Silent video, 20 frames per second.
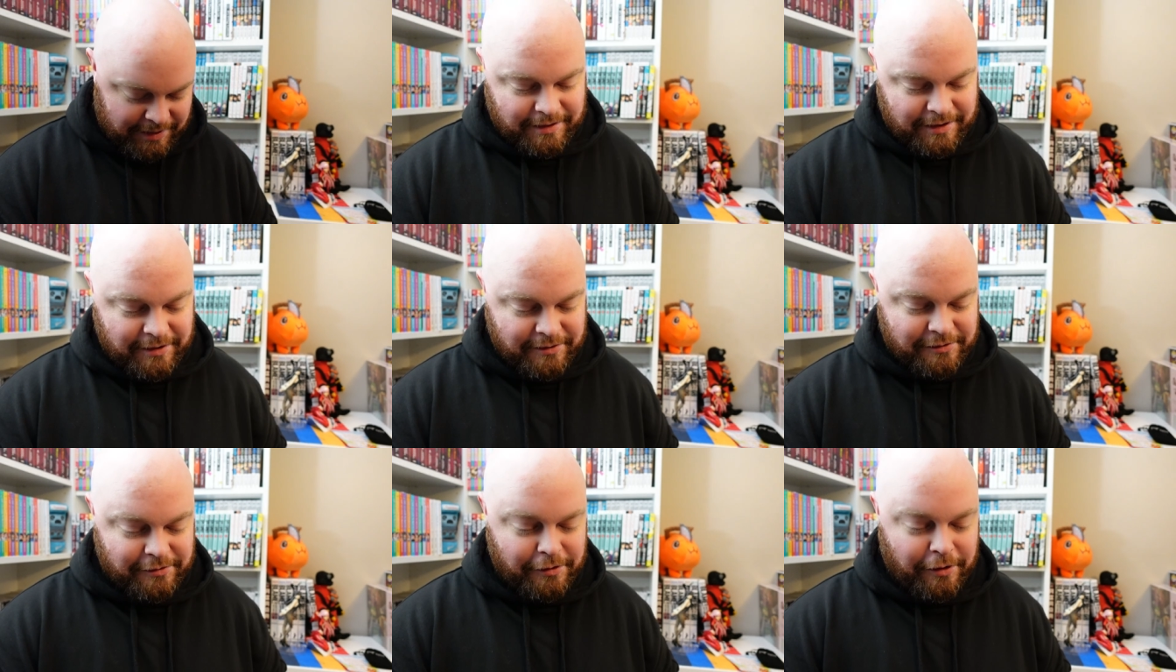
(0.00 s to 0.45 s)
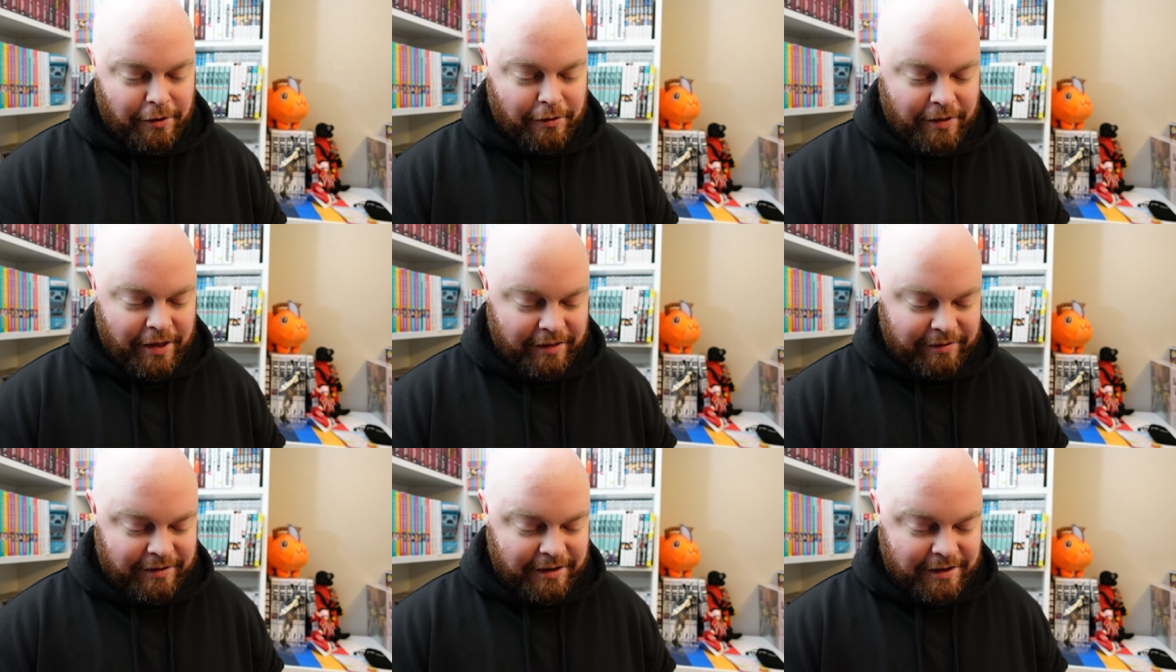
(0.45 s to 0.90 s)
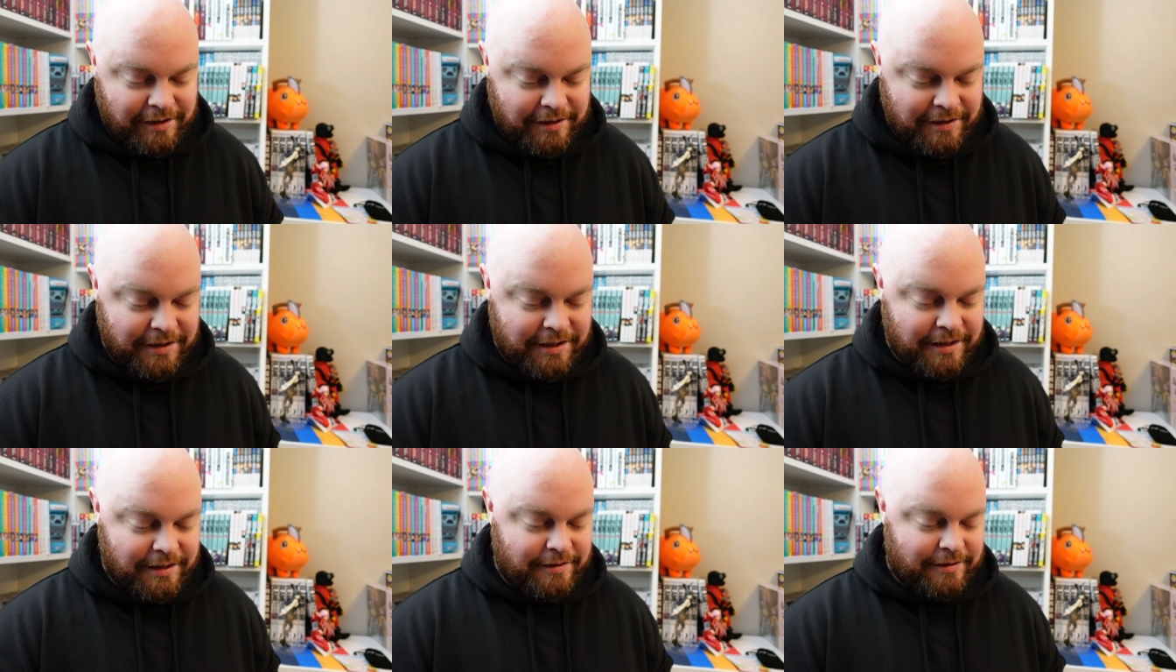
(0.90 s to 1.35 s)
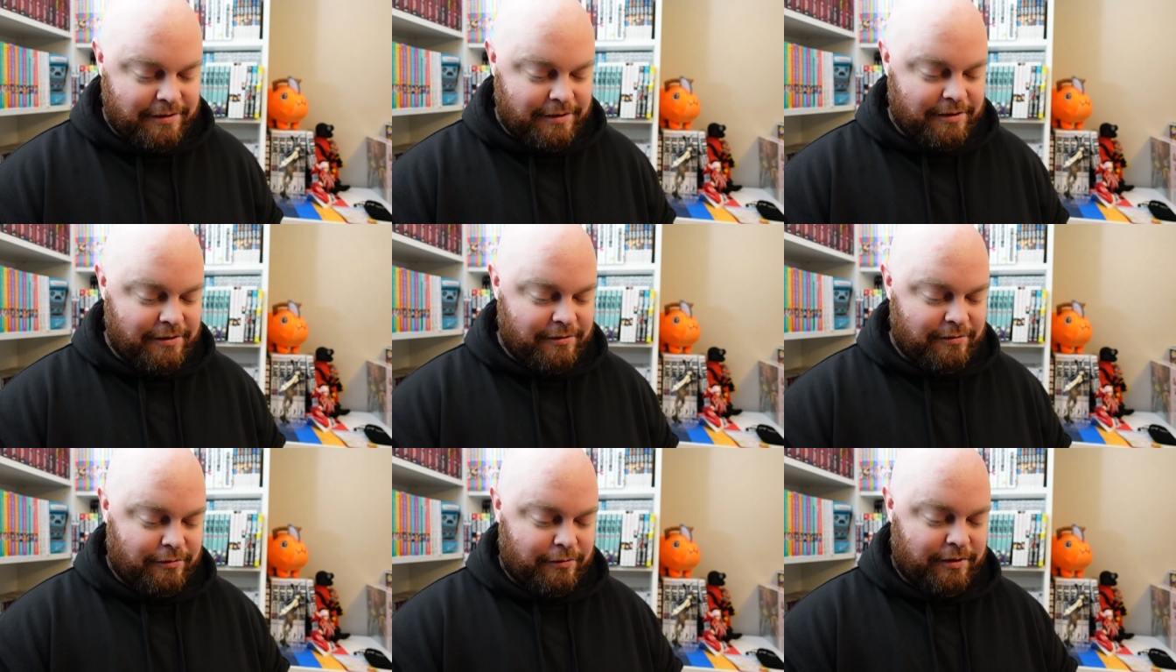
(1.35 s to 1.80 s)
they saw that they could get
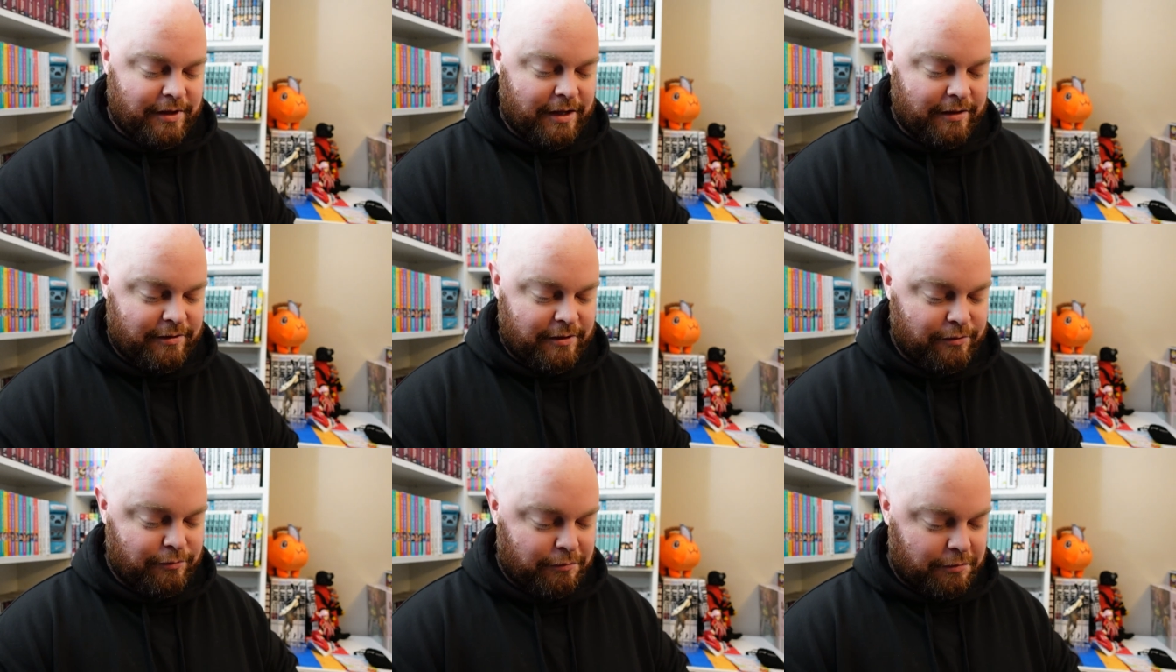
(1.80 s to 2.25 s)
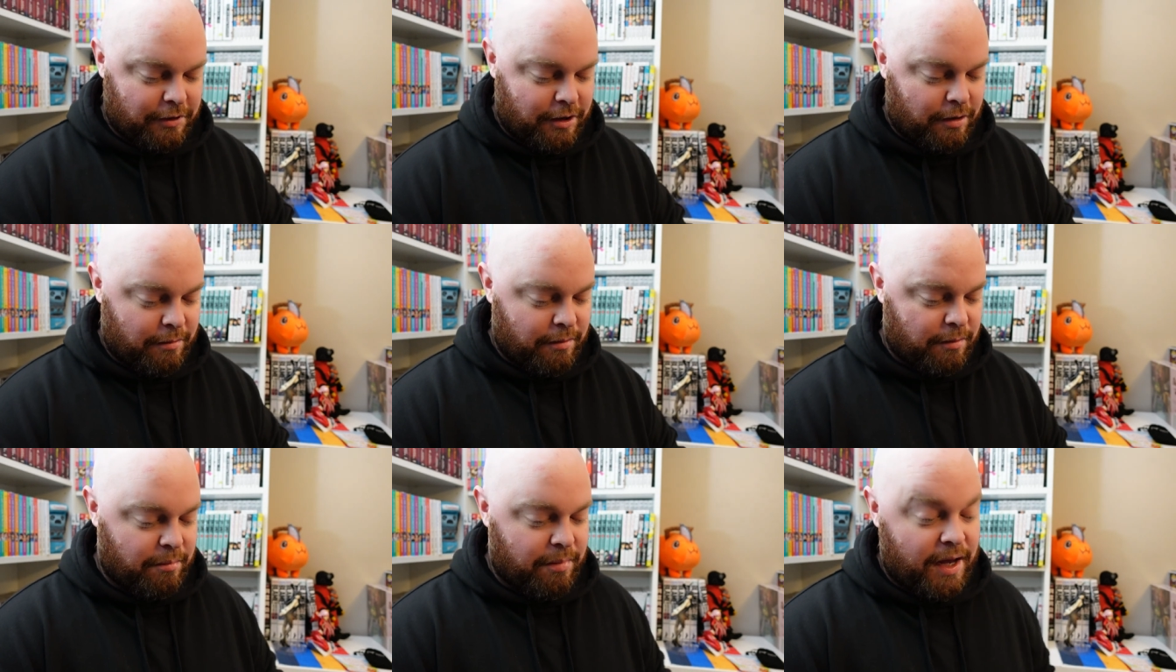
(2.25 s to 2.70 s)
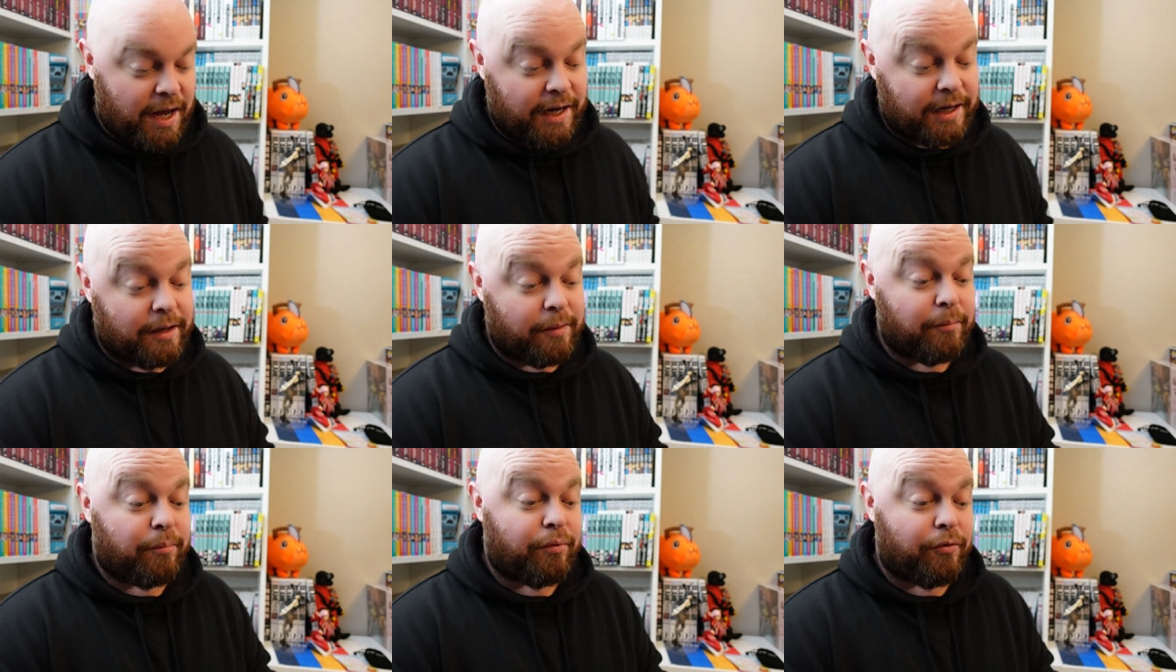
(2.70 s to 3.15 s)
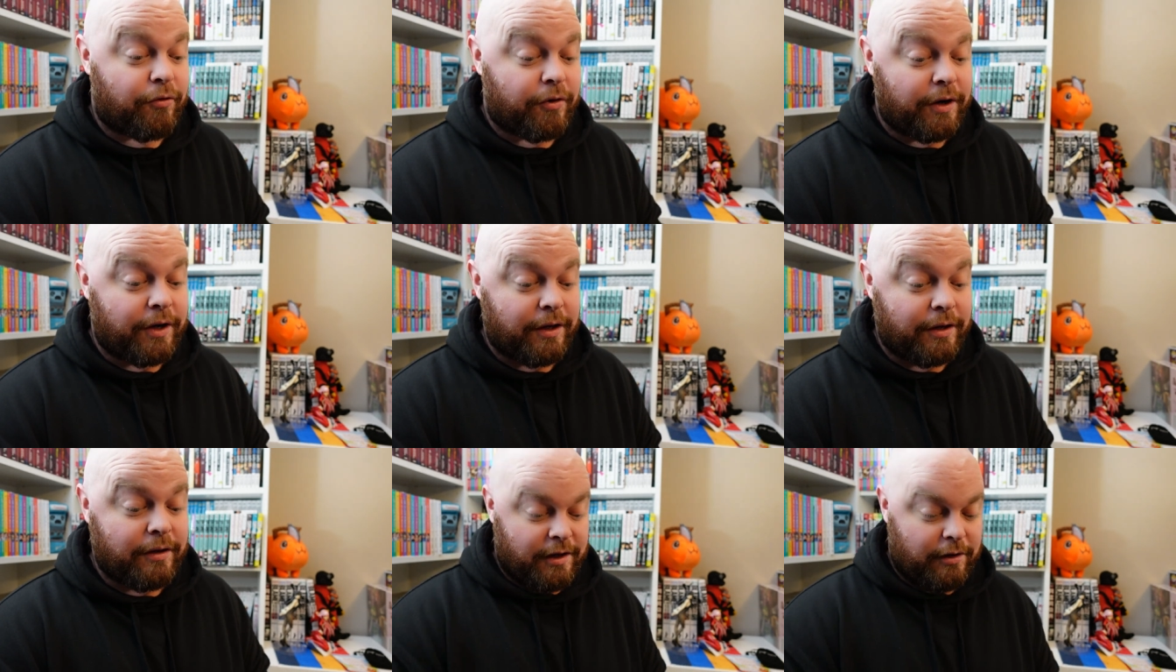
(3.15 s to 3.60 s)
these or that these were coming back in
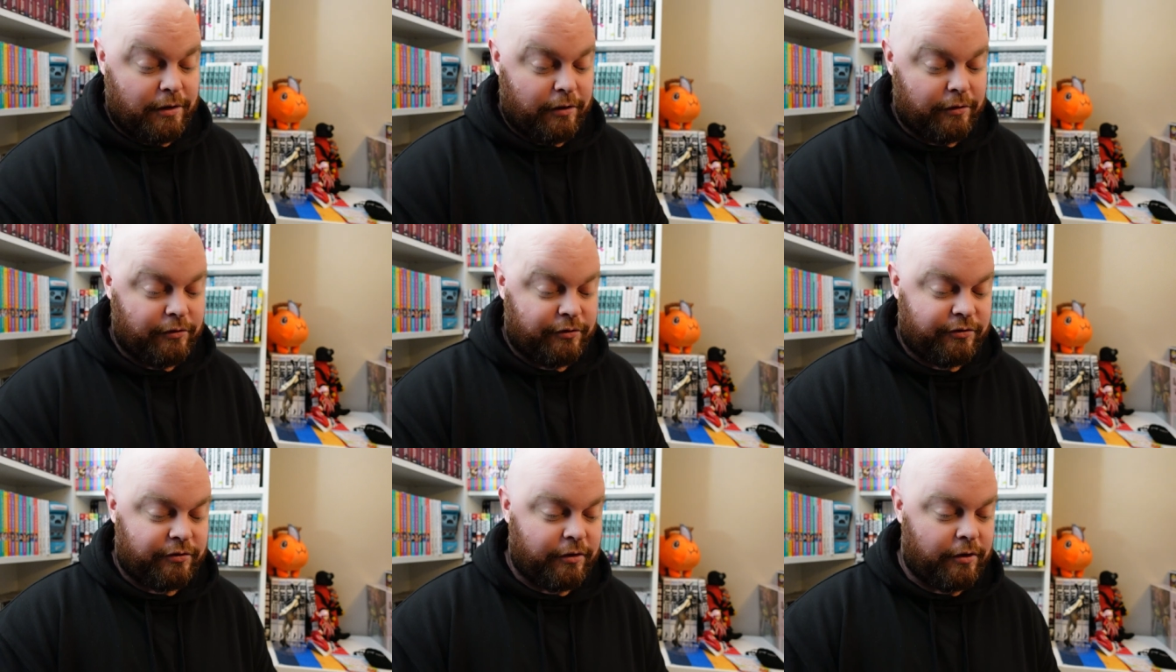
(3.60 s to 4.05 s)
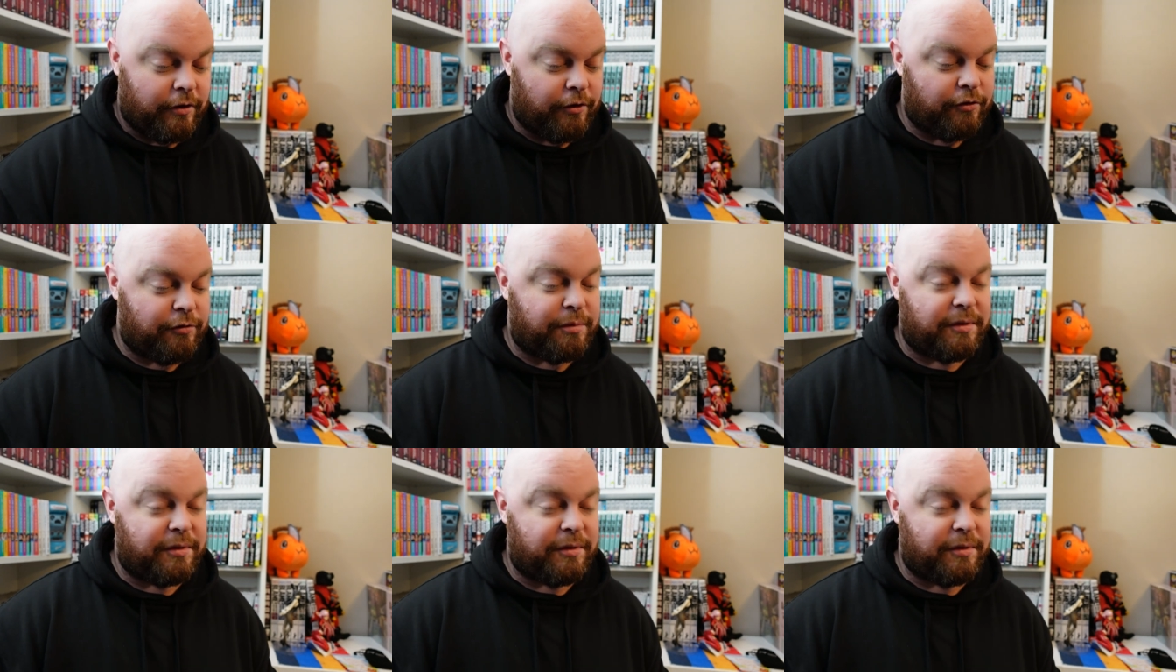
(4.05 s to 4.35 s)
print and on the shelves,